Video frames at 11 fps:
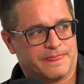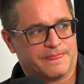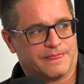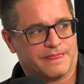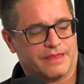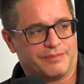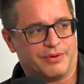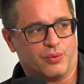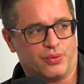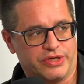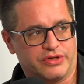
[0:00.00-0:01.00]
dies
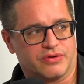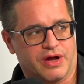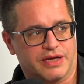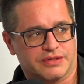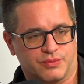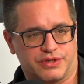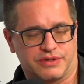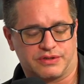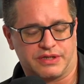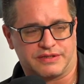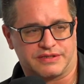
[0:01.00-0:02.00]
very quickly. But
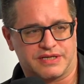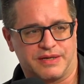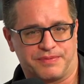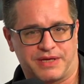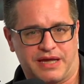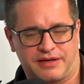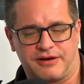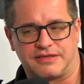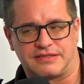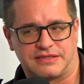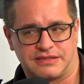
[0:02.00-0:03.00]
wheatgrass, which is it's a
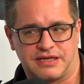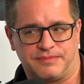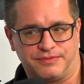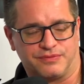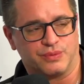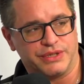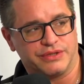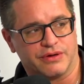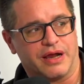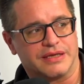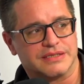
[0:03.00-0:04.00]
type. Cat grass is a
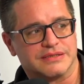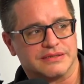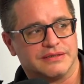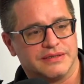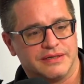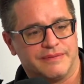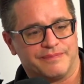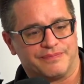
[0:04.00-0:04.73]
type of wheatgrass.